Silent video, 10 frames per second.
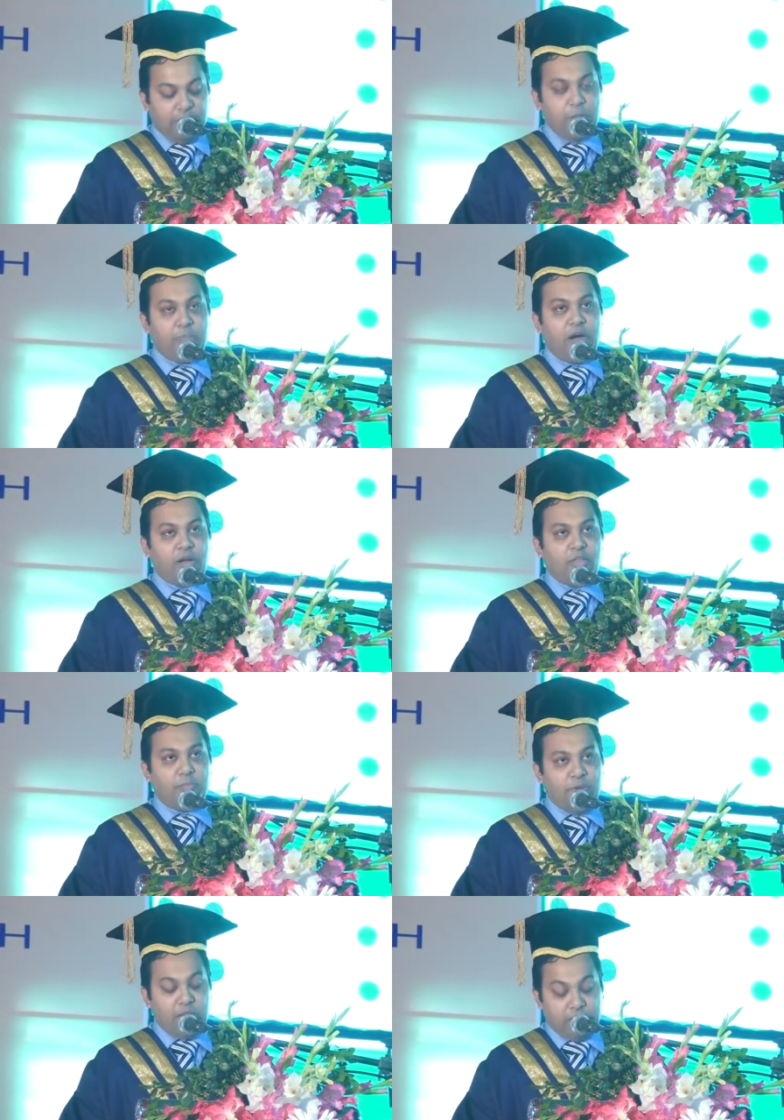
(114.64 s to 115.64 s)
different parts of
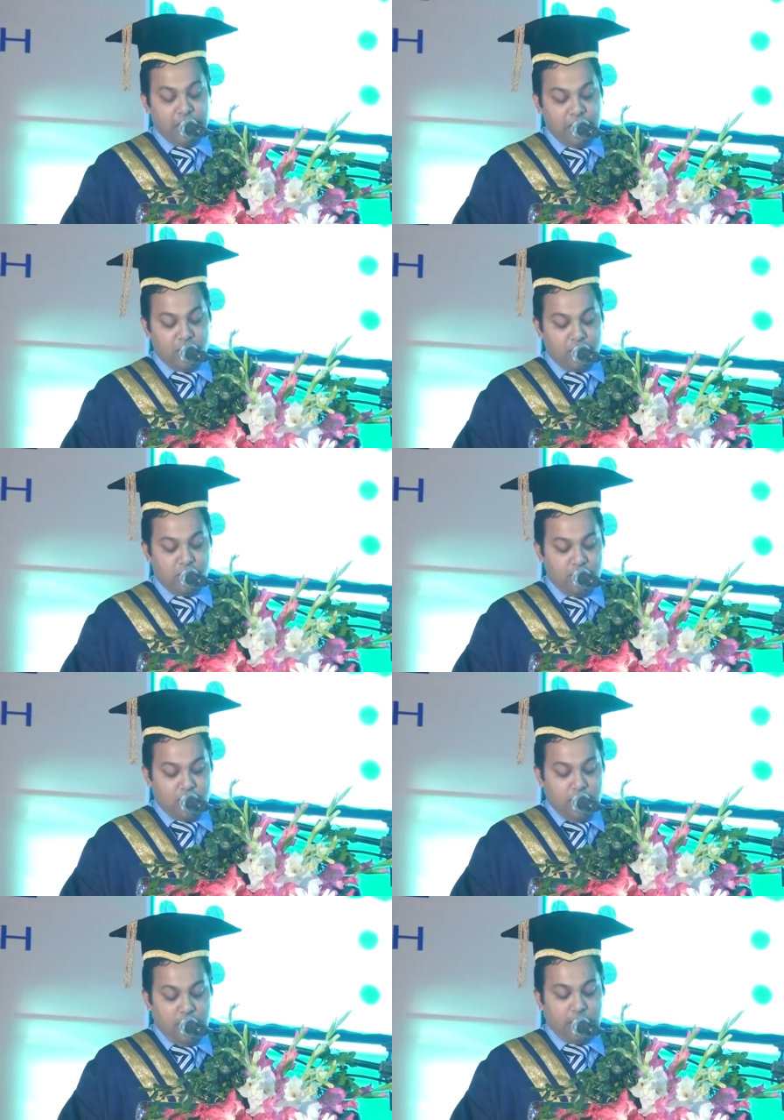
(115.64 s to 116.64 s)
Bangladesh
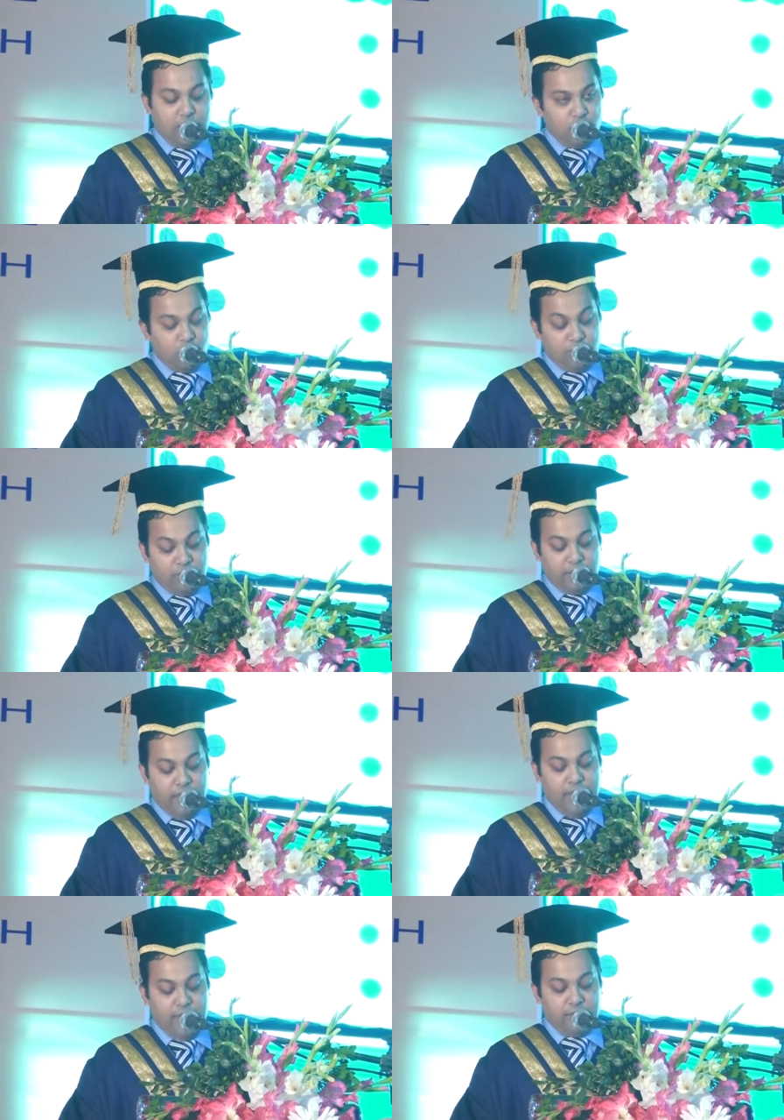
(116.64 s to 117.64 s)
they choose this
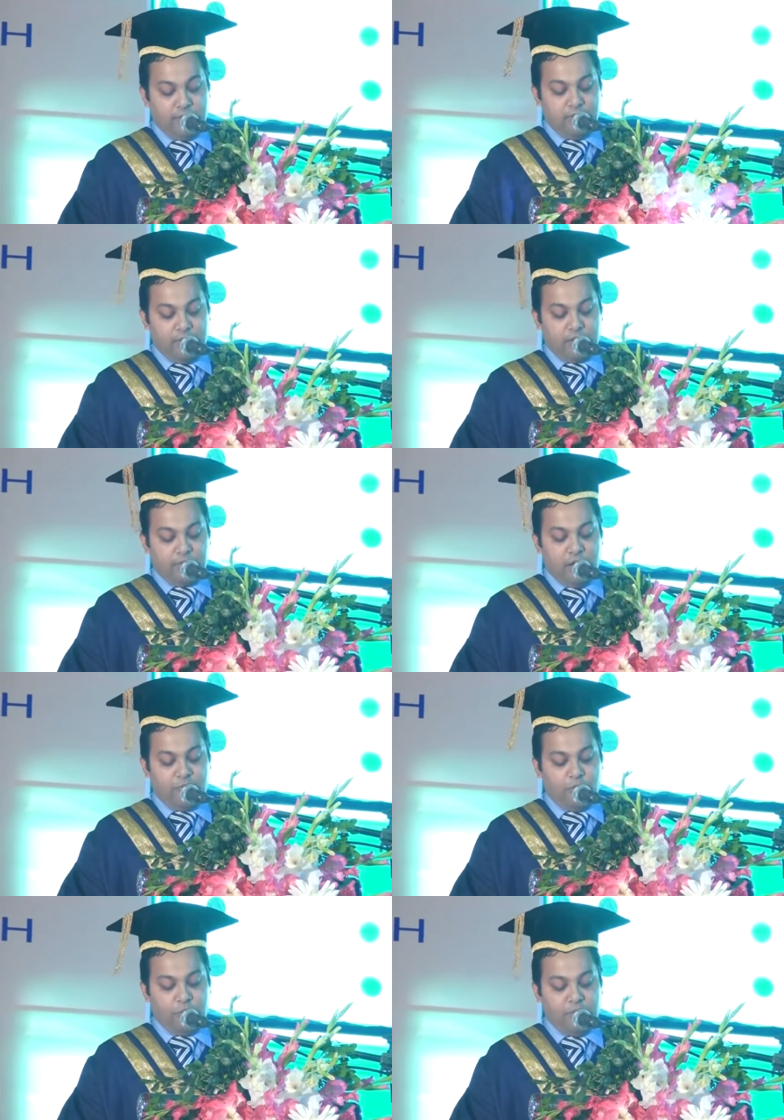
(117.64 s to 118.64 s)
land as a
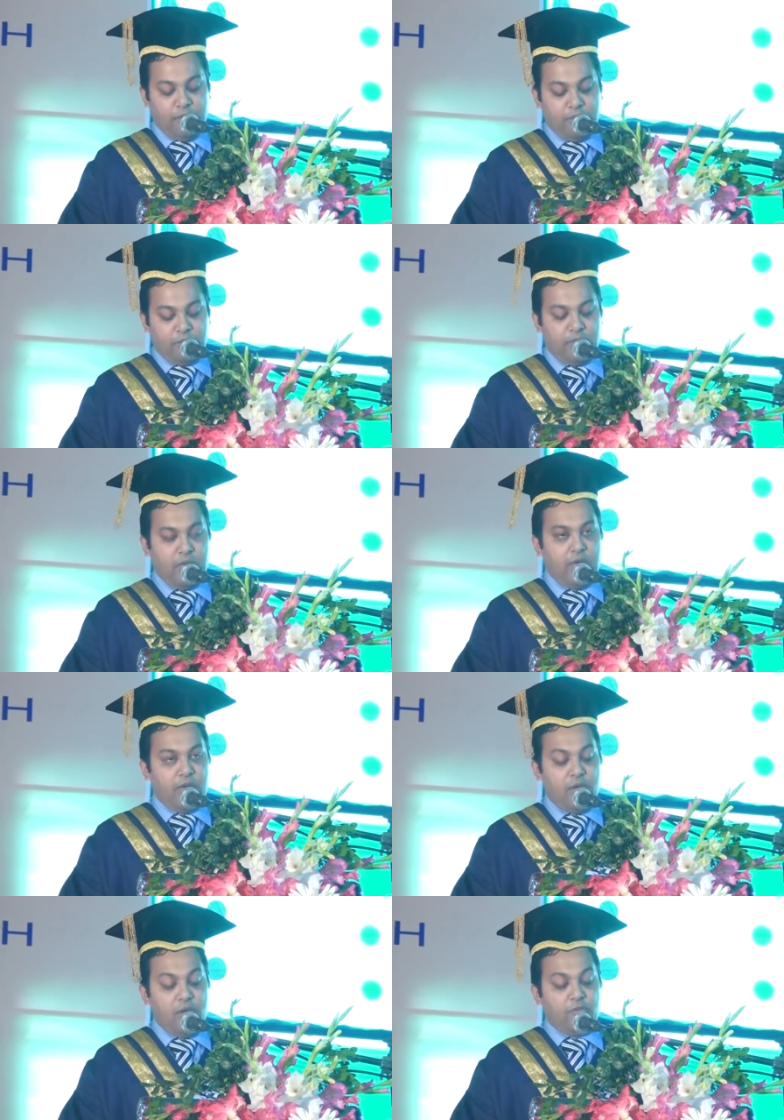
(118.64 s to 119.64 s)
ground for minimal
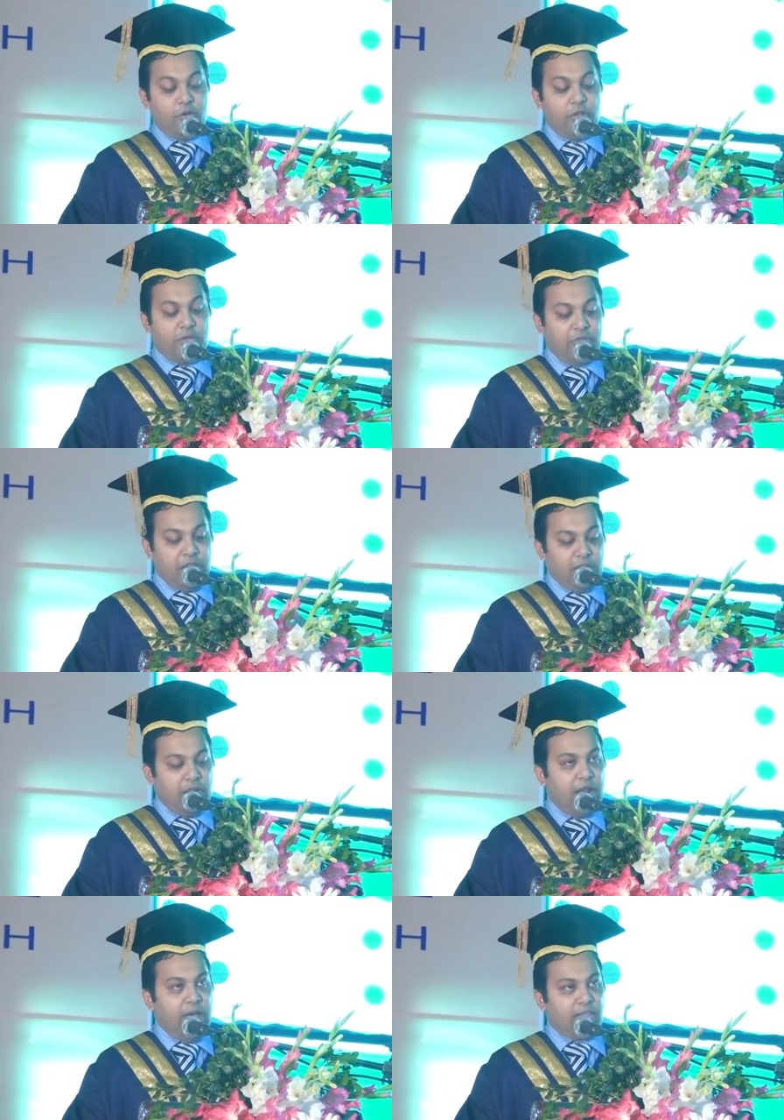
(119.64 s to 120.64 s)
stay, for the
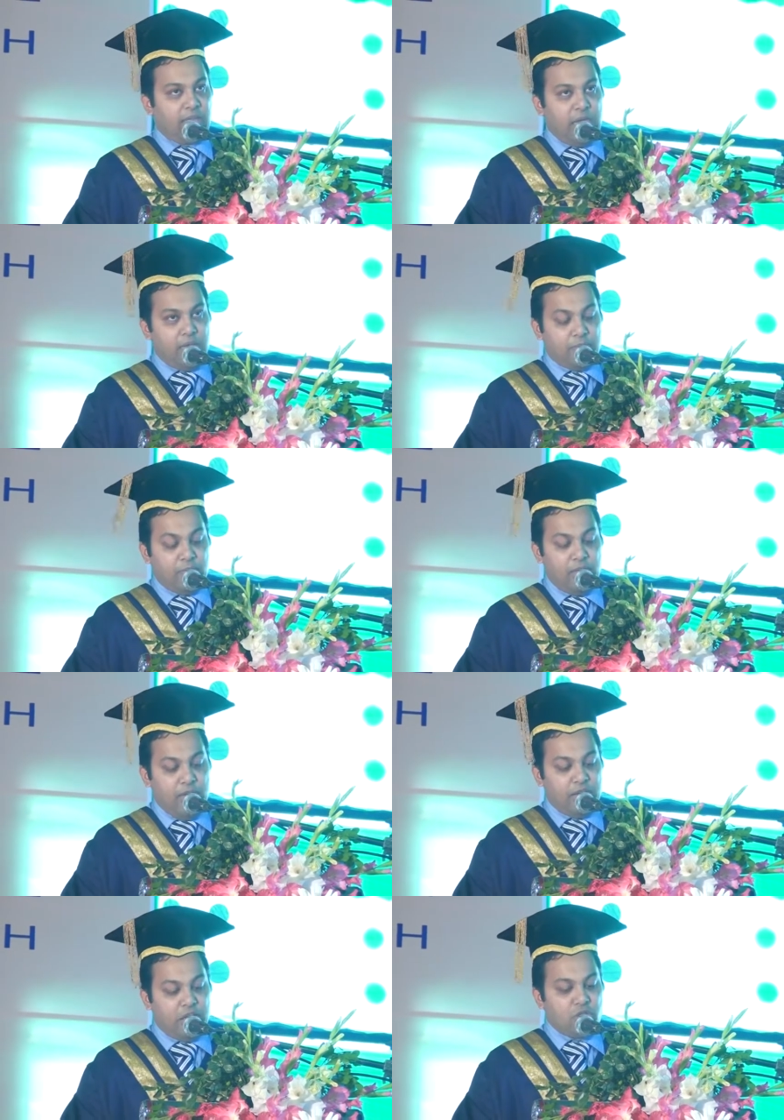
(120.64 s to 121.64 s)
greenery landscape
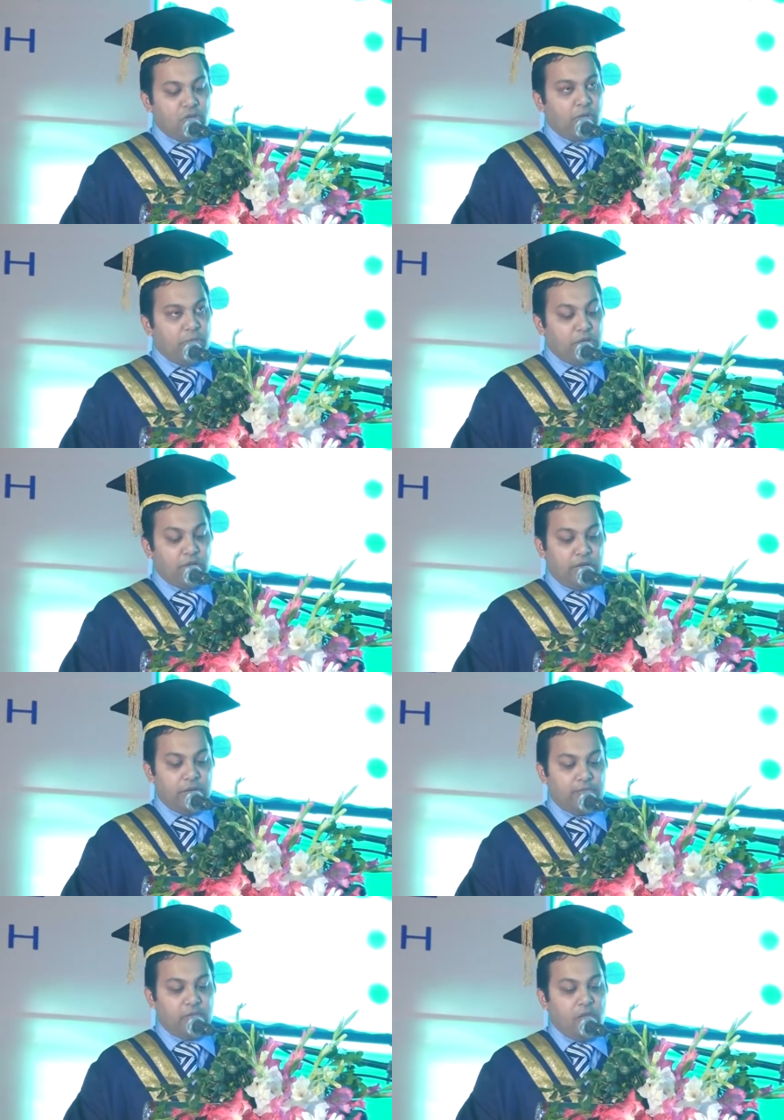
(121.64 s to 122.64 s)
and of beauty.